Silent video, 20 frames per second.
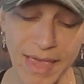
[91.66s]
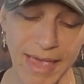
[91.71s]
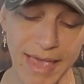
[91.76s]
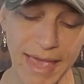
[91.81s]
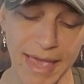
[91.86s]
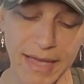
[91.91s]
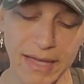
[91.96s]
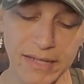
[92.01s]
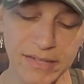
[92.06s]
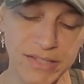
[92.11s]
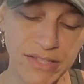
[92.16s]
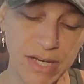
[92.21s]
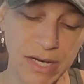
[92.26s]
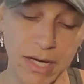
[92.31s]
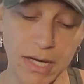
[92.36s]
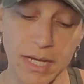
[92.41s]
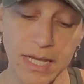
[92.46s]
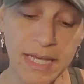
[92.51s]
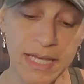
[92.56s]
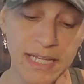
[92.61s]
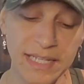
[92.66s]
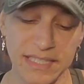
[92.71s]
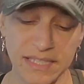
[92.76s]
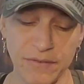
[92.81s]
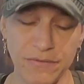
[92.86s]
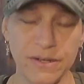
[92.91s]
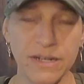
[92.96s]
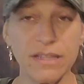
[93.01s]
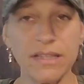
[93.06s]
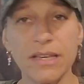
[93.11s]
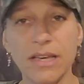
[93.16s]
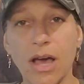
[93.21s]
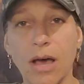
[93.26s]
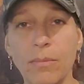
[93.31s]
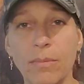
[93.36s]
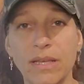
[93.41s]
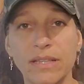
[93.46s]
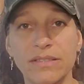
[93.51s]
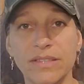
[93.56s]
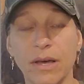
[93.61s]
And definitely
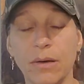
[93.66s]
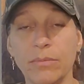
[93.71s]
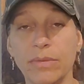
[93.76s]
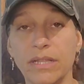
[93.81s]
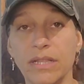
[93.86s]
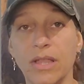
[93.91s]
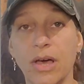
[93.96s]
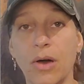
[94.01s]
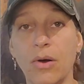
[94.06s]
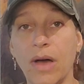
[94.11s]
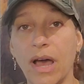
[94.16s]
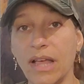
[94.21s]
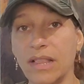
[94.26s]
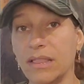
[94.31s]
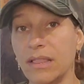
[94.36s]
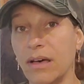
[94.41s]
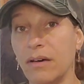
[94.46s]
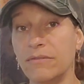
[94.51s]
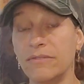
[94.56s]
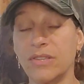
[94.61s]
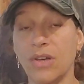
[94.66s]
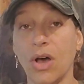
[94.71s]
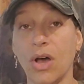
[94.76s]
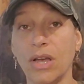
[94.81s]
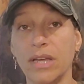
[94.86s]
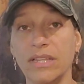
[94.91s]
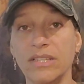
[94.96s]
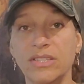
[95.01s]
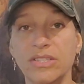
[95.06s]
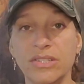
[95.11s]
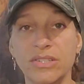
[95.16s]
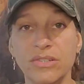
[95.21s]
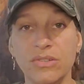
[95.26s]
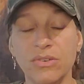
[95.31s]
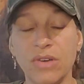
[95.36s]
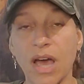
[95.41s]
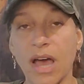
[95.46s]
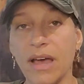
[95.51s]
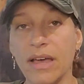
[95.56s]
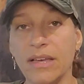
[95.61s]
comment down below. I love talking to
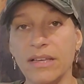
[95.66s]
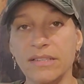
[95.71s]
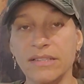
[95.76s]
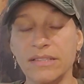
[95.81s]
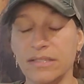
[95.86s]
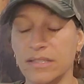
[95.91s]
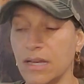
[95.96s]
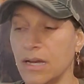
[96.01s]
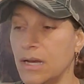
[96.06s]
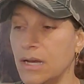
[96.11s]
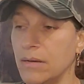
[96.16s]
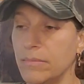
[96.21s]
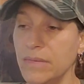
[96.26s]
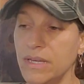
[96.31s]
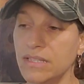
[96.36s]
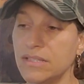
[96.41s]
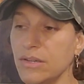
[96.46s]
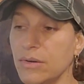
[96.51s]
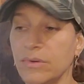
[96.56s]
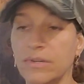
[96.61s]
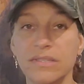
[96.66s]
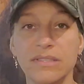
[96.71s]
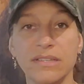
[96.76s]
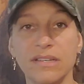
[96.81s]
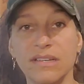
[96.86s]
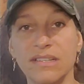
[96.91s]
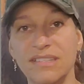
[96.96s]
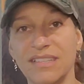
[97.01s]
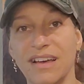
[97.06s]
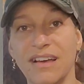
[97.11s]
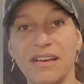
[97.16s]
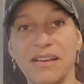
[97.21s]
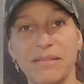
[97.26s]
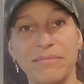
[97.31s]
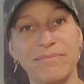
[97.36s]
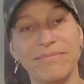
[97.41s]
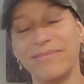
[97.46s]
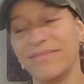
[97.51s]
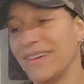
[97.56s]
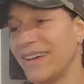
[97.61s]
you guys. It's always a good
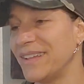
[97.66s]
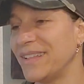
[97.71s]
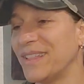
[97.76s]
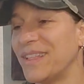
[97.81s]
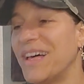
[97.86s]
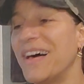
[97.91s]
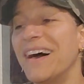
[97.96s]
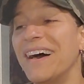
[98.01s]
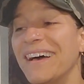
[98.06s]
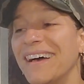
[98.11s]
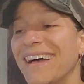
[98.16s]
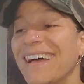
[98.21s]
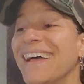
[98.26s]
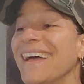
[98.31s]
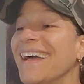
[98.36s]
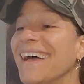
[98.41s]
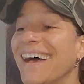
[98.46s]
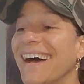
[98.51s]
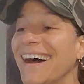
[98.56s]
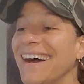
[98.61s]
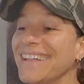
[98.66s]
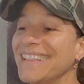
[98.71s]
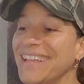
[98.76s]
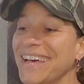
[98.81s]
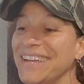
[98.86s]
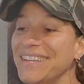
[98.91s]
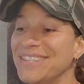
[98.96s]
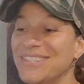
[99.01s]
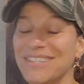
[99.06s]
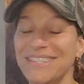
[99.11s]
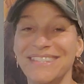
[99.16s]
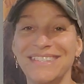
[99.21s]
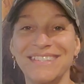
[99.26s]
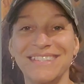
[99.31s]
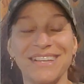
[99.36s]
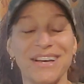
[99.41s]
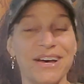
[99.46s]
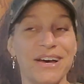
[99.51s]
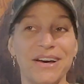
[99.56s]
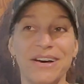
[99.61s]
time. I like
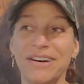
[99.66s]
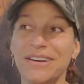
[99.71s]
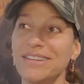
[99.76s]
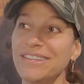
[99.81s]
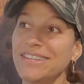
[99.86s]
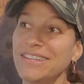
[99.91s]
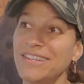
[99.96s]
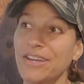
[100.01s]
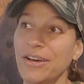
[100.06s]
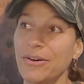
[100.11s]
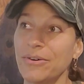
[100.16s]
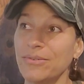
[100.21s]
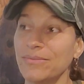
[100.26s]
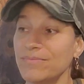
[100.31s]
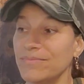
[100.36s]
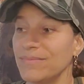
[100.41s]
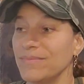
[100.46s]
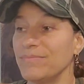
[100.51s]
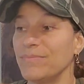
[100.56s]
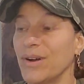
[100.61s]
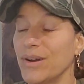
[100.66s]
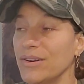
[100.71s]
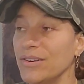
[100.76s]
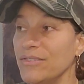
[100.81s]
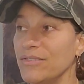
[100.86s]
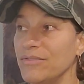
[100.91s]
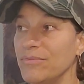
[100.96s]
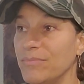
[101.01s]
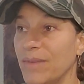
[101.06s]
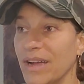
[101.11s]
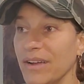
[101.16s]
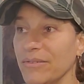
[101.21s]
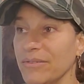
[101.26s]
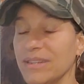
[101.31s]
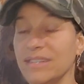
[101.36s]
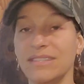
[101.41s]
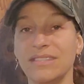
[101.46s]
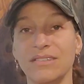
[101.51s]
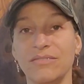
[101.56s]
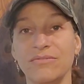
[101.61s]
just, you know, part of my
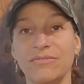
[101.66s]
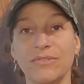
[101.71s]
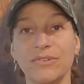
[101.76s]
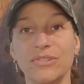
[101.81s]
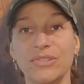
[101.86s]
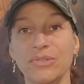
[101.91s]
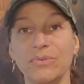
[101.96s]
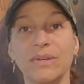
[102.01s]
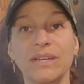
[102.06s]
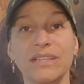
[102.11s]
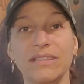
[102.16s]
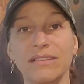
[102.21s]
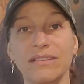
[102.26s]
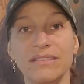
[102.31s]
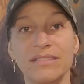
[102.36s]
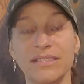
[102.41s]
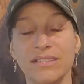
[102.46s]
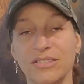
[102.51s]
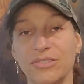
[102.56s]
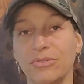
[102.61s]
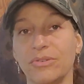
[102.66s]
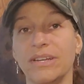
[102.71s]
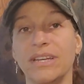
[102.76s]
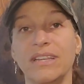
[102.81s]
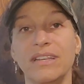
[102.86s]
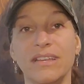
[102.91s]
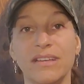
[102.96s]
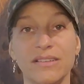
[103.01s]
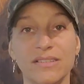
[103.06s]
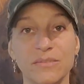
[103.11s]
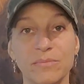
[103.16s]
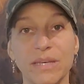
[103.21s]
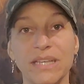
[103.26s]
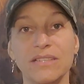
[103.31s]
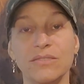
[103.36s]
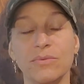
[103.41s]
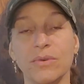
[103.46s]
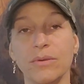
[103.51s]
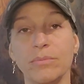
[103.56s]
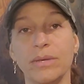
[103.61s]
reason for doing this is creating a
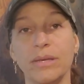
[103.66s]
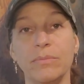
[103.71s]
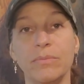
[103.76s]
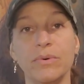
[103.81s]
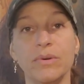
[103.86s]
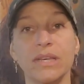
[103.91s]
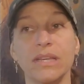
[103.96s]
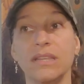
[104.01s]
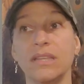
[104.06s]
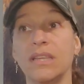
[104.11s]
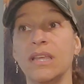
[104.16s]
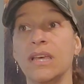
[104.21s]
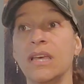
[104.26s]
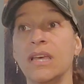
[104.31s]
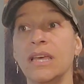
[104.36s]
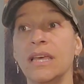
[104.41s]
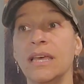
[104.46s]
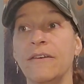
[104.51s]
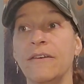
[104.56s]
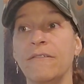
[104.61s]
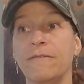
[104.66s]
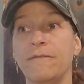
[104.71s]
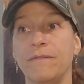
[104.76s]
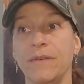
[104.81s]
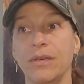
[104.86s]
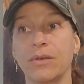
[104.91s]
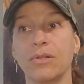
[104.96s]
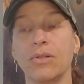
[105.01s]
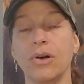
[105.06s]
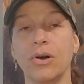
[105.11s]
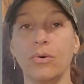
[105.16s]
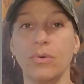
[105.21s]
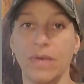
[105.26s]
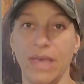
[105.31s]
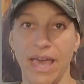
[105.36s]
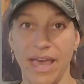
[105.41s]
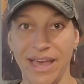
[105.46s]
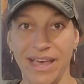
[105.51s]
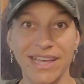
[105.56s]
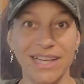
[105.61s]
space where people can feel
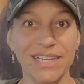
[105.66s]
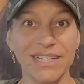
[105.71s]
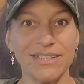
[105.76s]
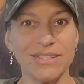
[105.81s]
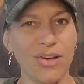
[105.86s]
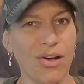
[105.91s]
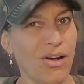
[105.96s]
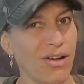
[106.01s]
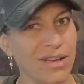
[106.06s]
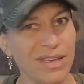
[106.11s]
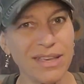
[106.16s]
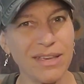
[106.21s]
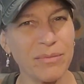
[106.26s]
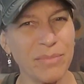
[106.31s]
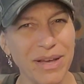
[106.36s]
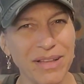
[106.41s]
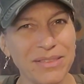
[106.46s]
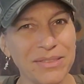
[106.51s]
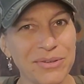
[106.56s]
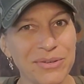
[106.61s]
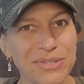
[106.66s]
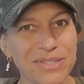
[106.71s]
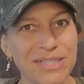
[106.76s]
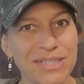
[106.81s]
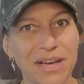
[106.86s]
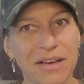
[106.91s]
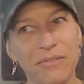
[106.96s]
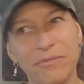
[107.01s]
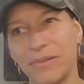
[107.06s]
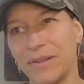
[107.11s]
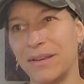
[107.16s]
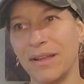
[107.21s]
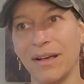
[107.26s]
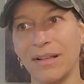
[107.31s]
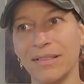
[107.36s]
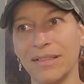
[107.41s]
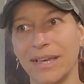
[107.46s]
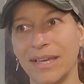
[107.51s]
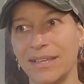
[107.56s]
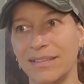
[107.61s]
okay talking about their stuff and
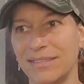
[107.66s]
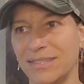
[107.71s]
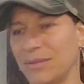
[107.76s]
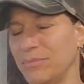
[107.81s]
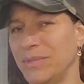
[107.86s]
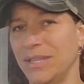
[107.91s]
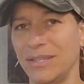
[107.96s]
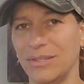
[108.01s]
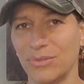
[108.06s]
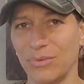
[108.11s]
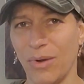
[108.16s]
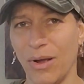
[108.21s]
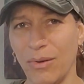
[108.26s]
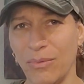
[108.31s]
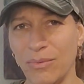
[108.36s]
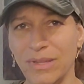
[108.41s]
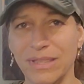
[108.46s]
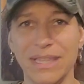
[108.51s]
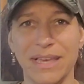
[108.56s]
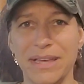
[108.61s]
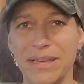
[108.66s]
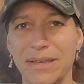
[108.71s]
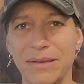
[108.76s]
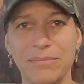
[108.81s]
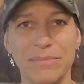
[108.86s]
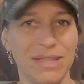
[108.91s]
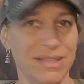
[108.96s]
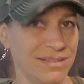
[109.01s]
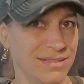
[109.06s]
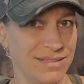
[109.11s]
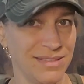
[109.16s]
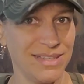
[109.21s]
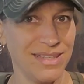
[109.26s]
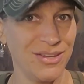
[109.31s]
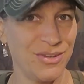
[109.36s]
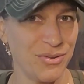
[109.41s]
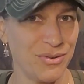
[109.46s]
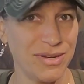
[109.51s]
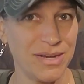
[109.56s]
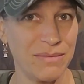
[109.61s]
not like something's wrong with them. And
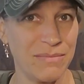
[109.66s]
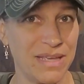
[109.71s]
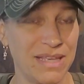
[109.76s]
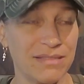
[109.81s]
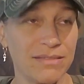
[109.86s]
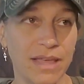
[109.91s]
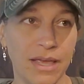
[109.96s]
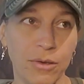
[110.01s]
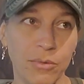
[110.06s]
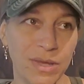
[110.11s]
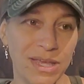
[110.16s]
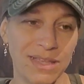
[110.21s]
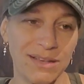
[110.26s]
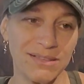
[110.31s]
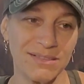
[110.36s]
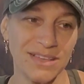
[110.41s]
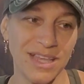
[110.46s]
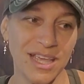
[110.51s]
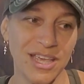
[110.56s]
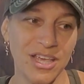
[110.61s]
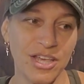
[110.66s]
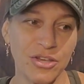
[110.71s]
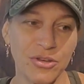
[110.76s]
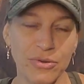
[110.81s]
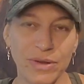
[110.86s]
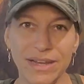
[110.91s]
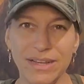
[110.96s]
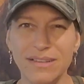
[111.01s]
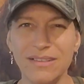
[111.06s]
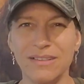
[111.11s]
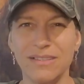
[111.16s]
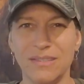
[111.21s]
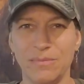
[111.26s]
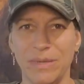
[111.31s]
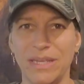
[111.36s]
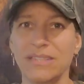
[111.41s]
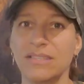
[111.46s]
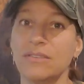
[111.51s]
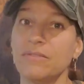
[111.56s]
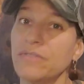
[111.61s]
you know what I mean? Like, we can create a
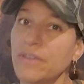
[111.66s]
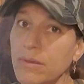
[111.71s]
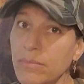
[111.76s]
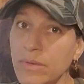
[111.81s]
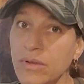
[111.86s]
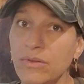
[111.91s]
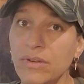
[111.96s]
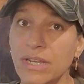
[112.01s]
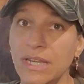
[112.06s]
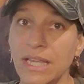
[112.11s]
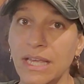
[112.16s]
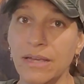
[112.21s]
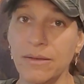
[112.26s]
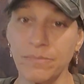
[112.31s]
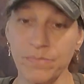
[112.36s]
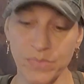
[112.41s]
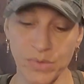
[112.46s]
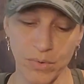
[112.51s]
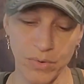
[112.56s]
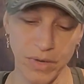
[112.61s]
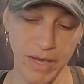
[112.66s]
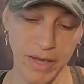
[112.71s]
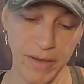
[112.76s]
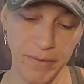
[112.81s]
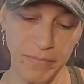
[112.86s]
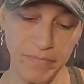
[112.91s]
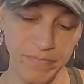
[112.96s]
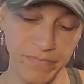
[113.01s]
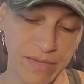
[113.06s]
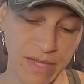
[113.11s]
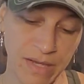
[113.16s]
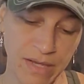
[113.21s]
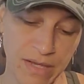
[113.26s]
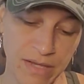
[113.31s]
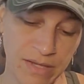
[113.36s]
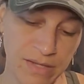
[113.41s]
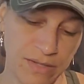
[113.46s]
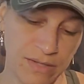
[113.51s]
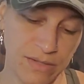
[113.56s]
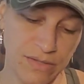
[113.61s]
space of community. Okay.
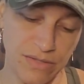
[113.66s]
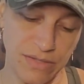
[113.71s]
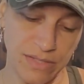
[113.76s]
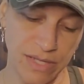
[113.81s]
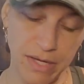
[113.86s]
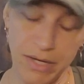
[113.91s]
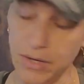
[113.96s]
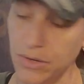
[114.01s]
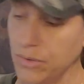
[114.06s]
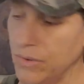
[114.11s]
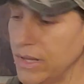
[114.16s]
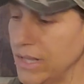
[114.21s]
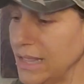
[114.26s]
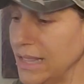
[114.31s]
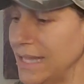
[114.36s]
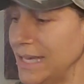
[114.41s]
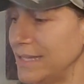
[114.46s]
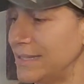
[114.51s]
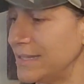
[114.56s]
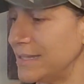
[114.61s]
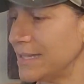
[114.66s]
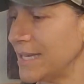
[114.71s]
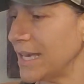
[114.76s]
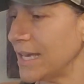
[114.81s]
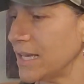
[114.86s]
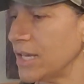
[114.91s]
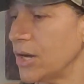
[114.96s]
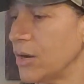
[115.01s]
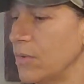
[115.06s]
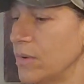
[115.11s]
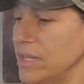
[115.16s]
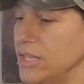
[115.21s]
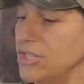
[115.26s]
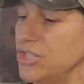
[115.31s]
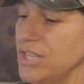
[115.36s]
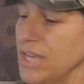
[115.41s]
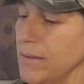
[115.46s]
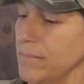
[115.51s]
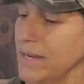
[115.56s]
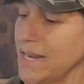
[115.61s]
So let's get going,
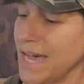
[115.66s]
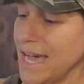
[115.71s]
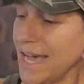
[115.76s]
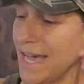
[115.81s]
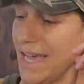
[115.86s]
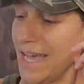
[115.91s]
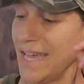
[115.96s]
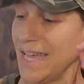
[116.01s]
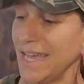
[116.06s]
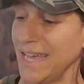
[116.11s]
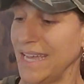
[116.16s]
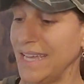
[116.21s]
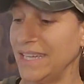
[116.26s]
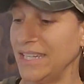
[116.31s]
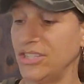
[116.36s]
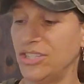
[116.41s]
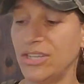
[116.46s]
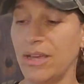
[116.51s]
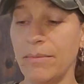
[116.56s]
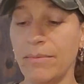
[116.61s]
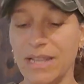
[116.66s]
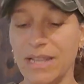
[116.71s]
Gemini.